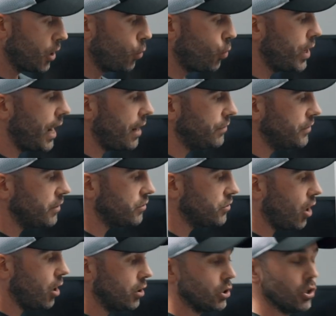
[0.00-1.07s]
we have to
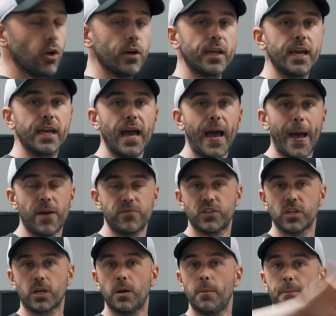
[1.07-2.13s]
start looking at
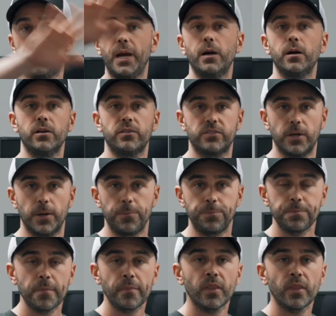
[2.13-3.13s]
the comparison.